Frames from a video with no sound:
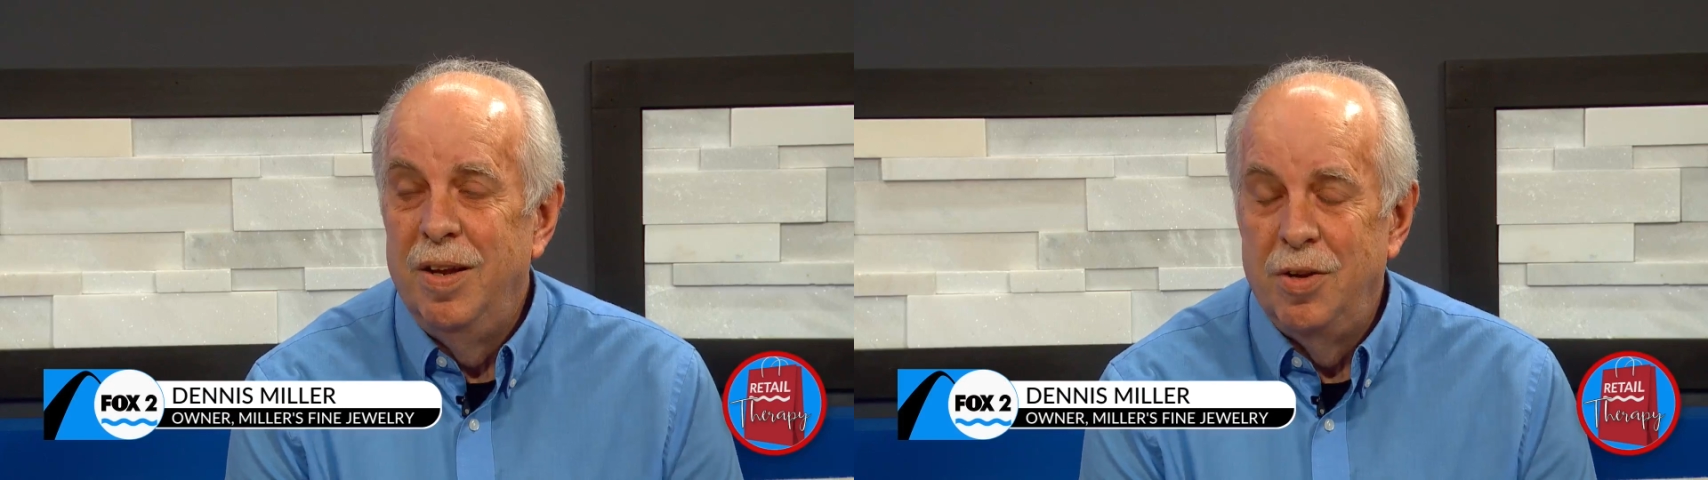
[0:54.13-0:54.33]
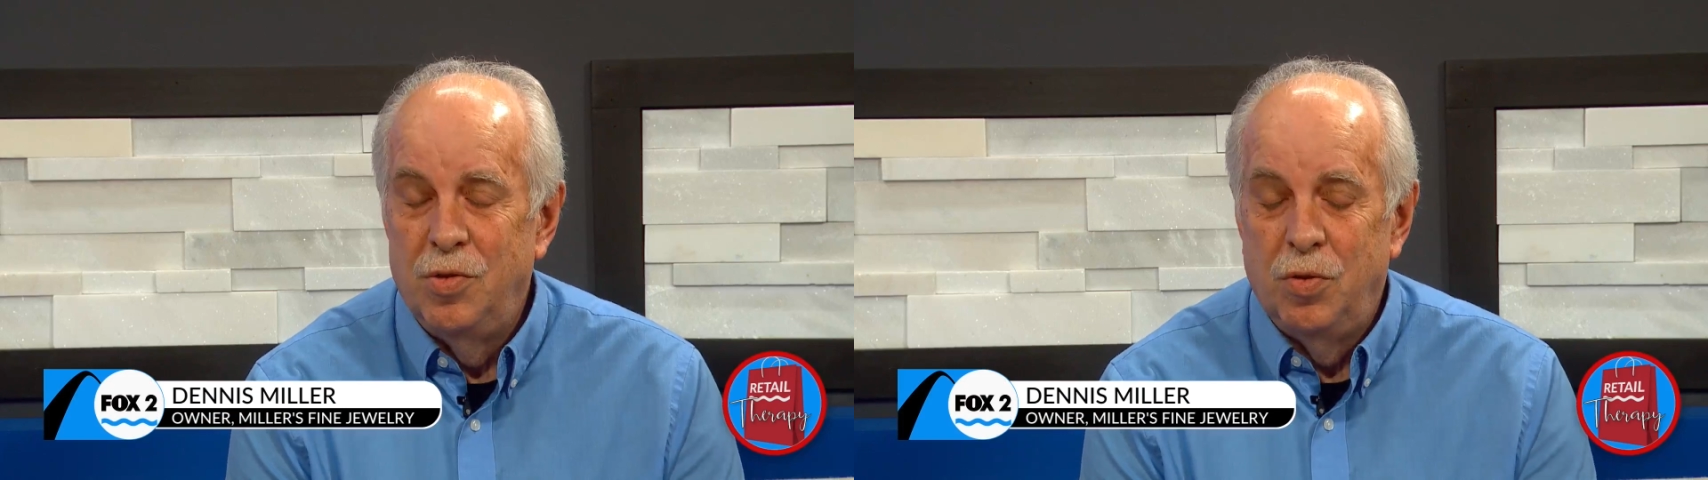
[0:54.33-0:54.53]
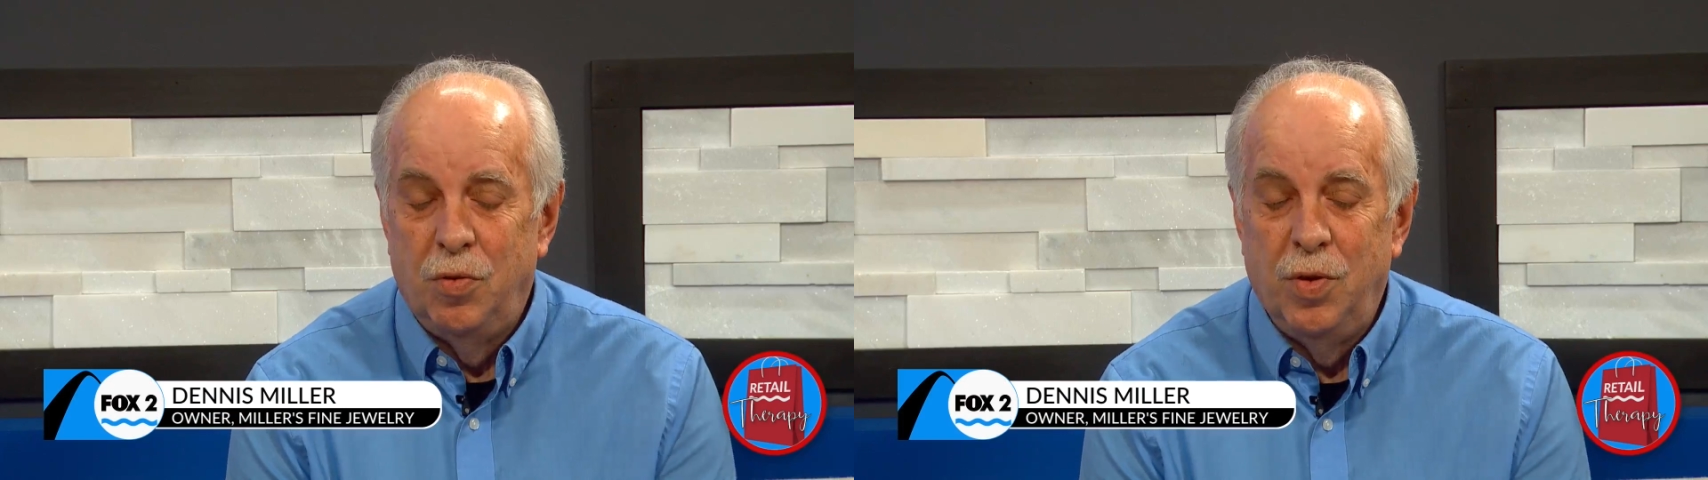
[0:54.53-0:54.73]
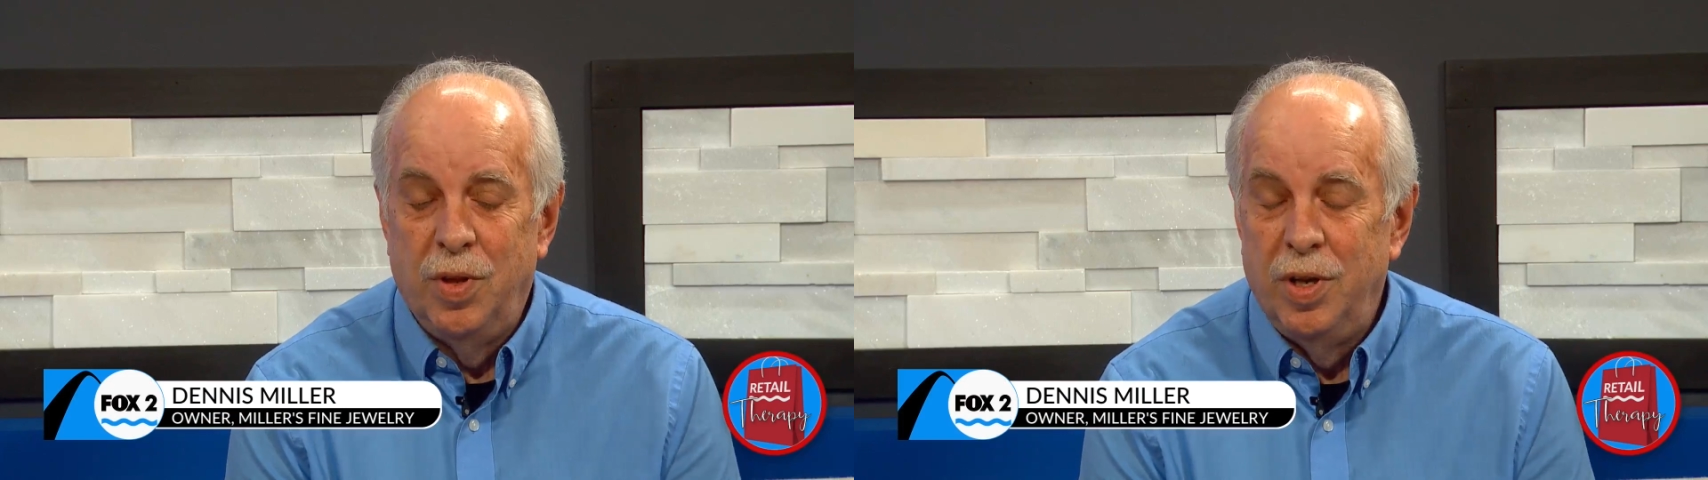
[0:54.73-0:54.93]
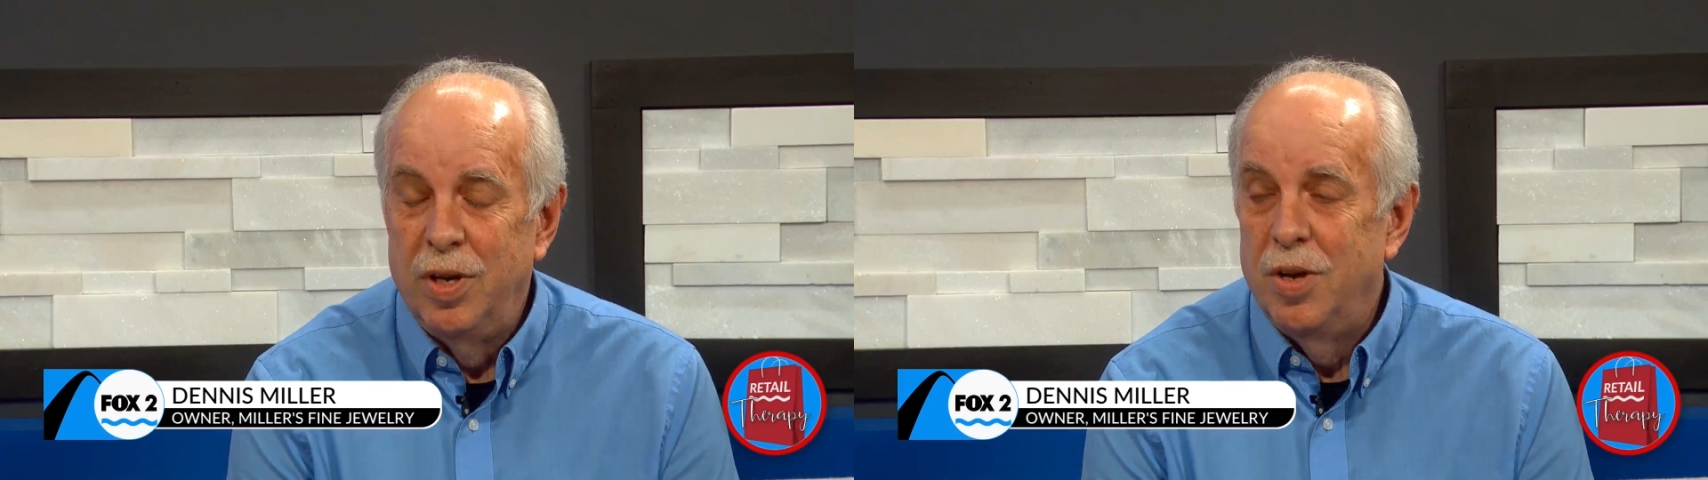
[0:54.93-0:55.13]
and it's
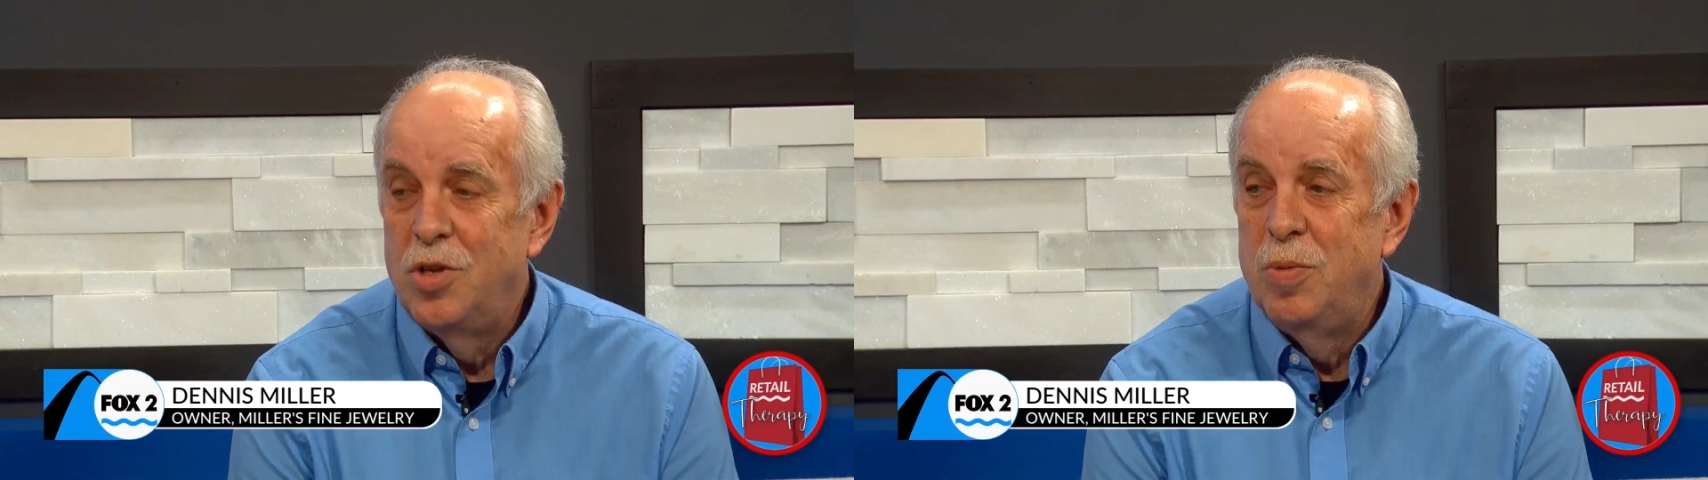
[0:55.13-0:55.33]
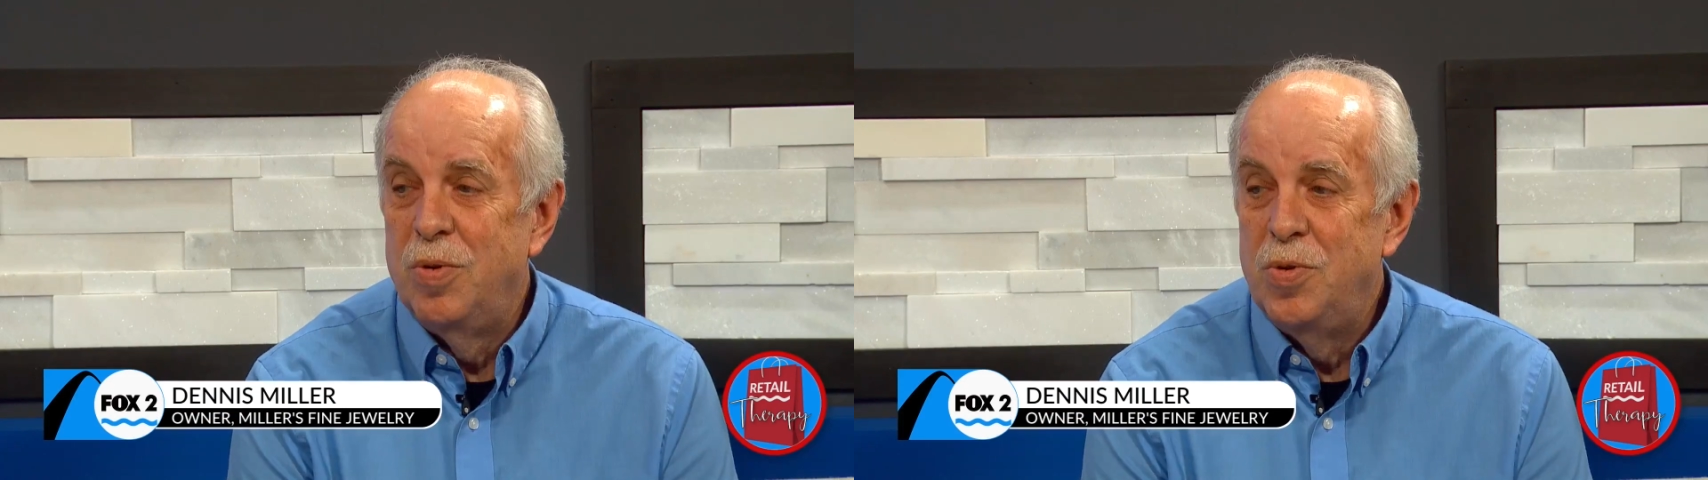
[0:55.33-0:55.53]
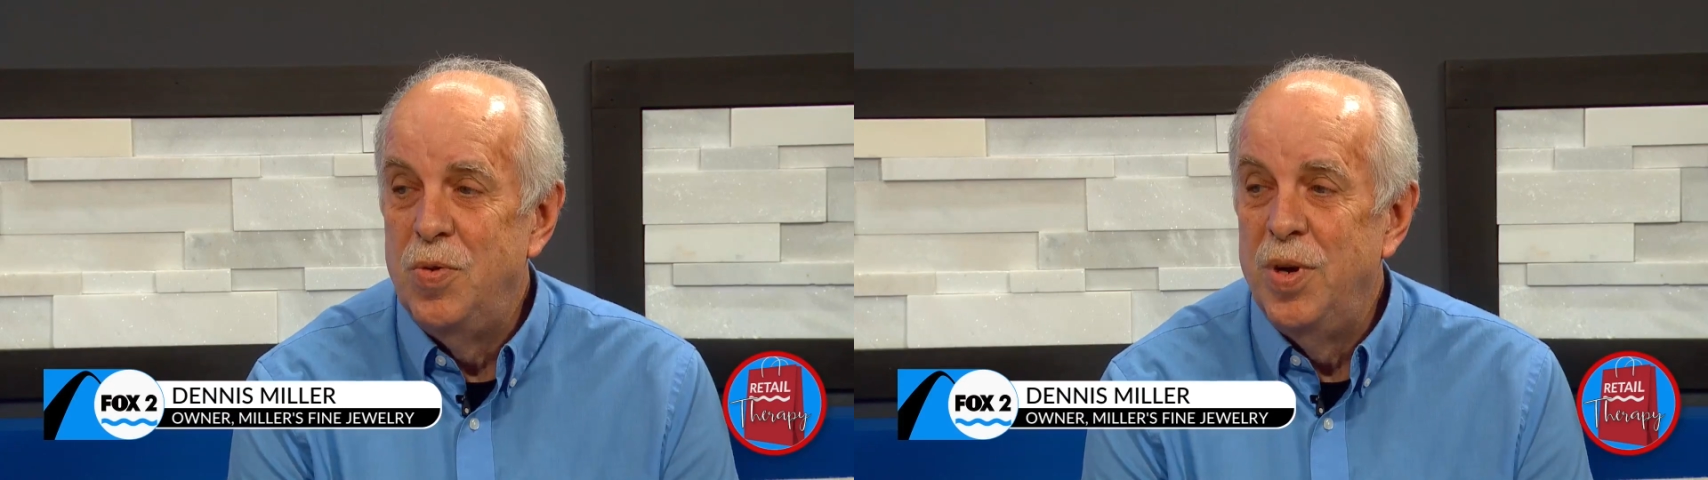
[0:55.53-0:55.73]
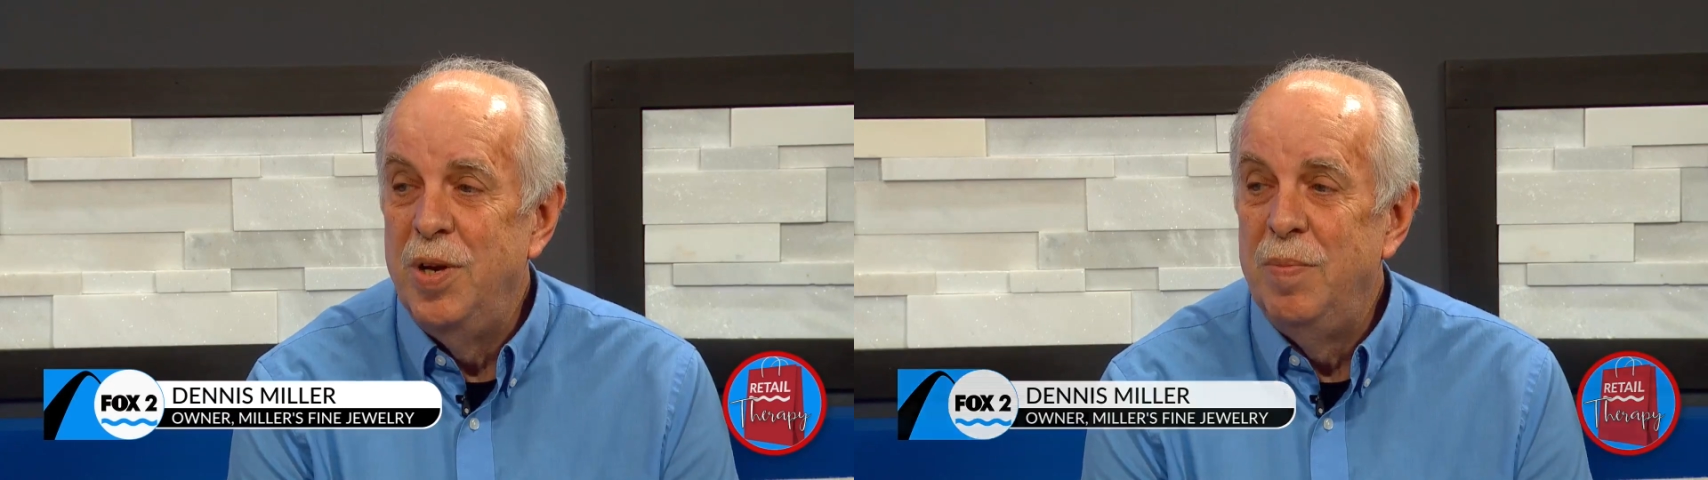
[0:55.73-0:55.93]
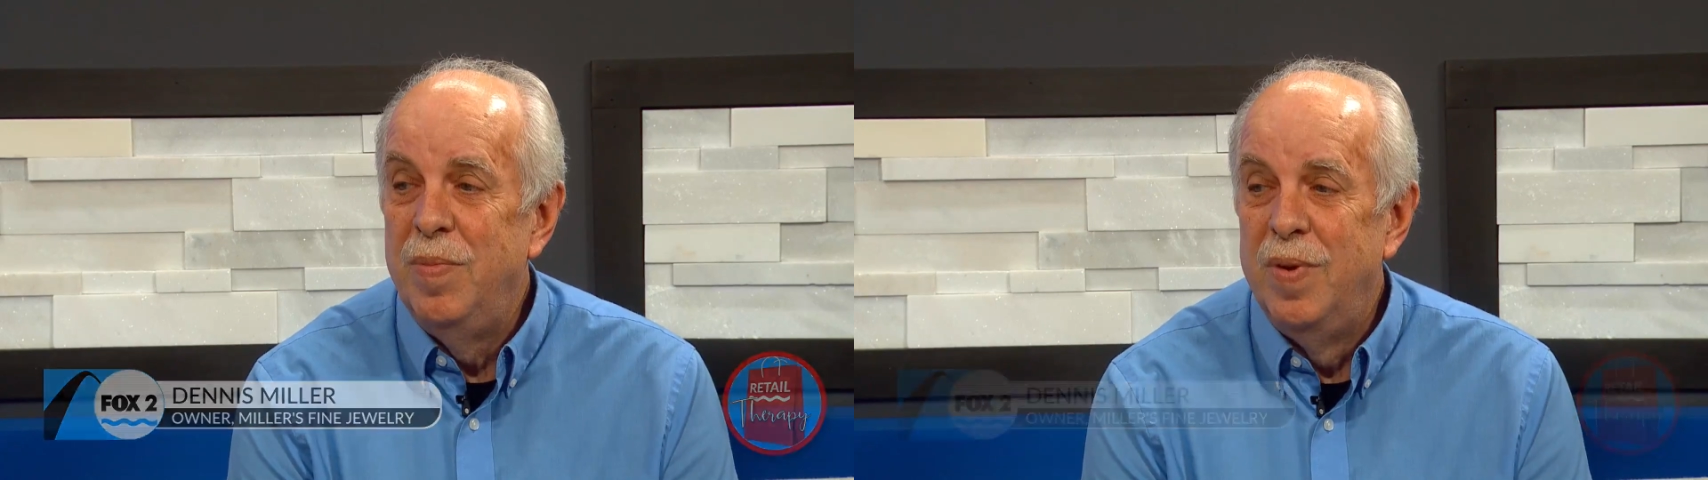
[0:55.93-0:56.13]
fulfilling a customer's
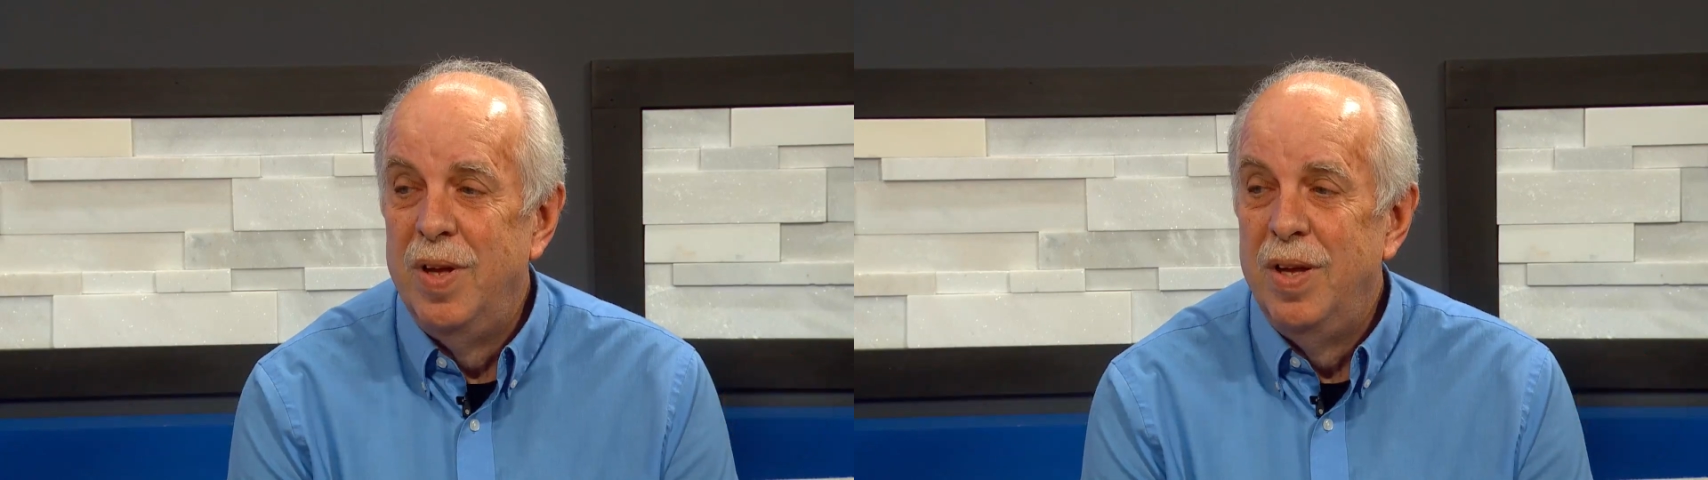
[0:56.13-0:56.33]
dream,